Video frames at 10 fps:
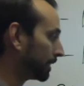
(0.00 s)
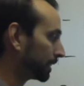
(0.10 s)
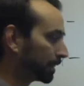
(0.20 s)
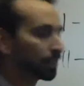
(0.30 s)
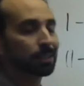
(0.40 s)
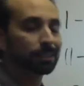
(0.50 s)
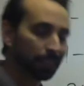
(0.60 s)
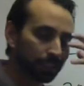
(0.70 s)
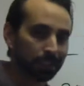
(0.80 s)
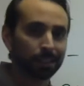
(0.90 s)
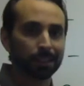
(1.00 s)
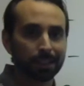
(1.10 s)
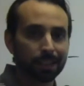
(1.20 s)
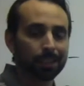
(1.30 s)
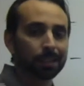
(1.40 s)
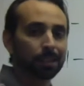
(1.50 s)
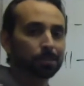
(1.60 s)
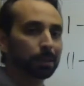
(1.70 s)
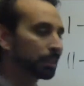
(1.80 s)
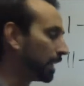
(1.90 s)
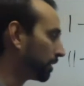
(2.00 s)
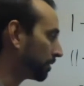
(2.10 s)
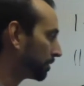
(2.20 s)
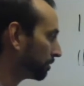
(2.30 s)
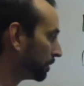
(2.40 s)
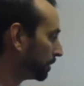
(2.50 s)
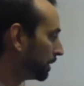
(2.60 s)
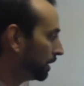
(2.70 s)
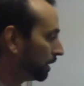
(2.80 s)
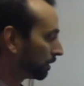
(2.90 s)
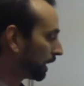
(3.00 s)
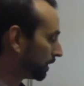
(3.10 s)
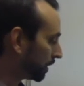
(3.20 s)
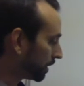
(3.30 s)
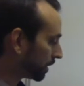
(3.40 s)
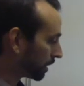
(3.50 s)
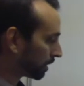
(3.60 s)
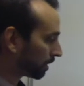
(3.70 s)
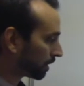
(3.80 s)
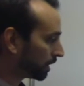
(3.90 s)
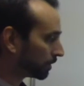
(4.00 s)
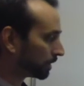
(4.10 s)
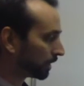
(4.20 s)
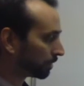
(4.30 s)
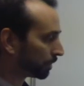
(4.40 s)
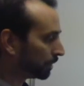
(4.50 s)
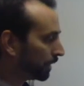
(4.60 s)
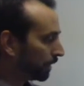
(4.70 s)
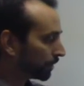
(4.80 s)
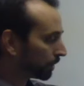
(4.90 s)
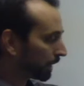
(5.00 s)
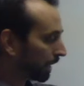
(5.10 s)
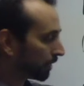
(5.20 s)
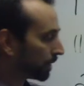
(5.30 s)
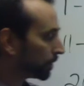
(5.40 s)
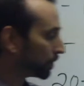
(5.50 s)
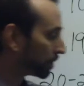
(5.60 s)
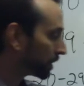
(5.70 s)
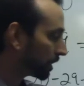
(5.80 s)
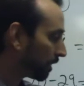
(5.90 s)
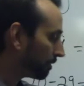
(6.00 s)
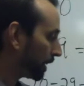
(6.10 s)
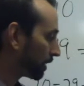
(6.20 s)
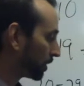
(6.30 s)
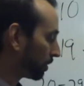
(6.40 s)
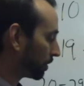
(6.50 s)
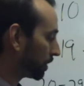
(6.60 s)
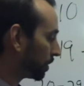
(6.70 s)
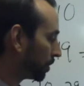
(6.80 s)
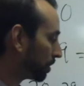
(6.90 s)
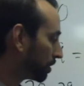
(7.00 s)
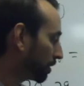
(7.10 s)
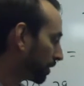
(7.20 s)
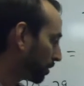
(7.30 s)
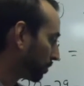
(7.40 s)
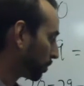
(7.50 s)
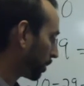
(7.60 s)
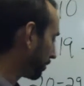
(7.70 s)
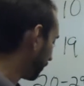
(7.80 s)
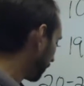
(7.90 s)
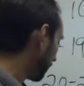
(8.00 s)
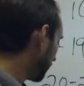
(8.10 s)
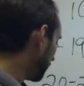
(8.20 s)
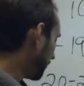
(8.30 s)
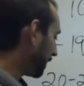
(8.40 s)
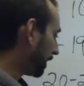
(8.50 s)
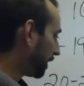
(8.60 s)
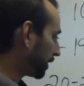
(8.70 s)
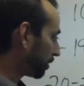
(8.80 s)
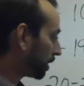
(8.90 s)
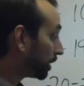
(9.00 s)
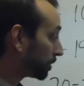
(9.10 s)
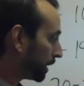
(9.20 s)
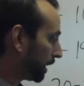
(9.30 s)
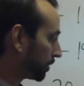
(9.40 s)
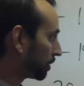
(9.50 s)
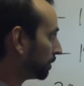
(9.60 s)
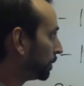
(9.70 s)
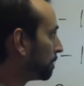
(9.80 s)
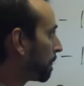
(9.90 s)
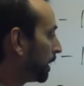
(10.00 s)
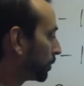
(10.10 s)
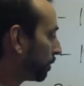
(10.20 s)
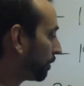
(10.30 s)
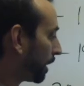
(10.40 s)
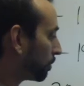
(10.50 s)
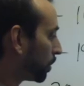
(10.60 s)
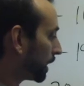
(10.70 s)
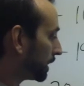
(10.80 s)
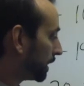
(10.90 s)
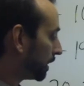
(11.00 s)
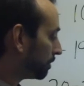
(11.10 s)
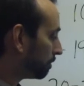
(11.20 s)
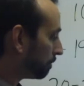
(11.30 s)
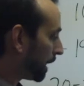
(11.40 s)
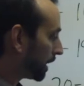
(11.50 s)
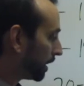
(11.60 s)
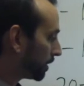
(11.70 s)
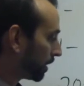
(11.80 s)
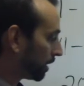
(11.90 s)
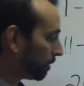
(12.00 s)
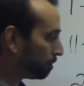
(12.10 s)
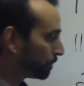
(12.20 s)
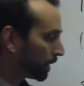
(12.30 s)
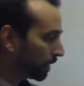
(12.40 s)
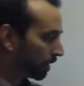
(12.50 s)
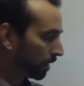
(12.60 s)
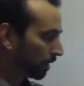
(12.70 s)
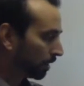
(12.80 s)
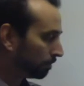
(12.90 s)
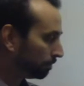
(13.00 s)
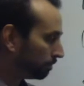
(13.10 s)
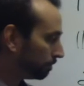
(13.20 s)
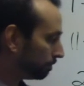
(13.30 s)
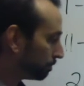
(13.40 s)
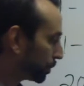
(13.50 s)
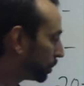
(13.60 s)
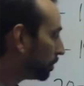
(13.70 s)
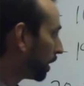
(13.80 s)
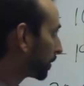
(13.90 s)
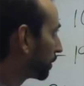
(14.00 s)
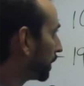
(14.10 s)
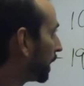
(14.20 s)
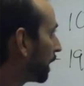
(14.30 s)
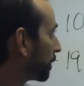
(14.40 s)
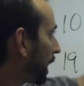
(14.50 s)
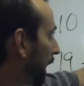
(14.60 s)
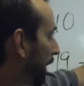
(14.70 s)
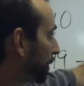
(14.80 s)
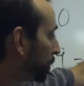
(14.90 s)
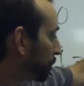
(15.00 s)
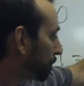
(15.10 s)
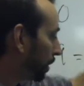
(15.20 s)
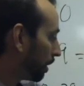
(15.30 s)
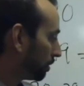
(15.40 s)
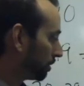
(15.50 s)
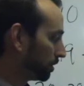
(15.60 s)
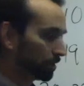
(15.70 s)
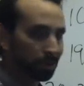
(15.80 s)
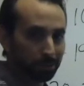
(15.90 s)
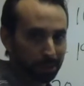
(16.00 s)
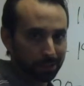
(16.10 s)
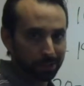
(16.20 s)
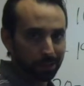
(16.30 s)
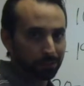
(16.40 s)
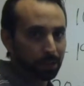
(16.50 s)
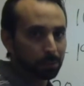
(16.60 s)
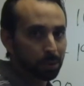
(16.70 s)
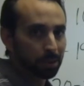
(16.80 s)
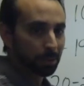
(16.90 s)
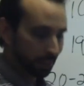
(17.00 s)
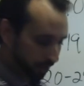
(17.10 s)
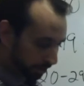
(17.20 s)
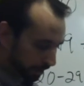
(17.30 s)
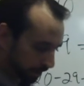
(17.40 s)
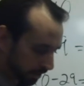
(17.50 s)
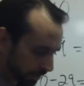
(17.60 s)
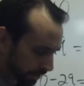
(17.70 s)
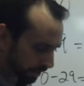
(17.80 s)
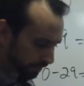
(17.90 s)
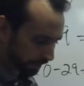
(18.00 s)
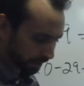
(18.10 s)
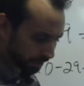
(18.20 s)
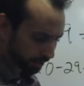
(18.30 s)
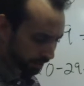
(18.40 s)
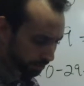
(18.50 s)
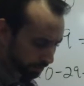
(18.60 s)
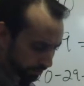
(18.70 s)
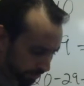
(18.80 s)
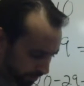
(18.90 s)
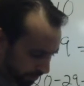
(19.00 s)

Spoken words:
I see canta. I think that's my 10 interval. Okay, so this is your hundreds interval. So again, this is your suffix, or this is your word for your 100 interval. So if I wanted to make it 200, I would add the duo to it. If I wanted to make it 300, does he give any examples?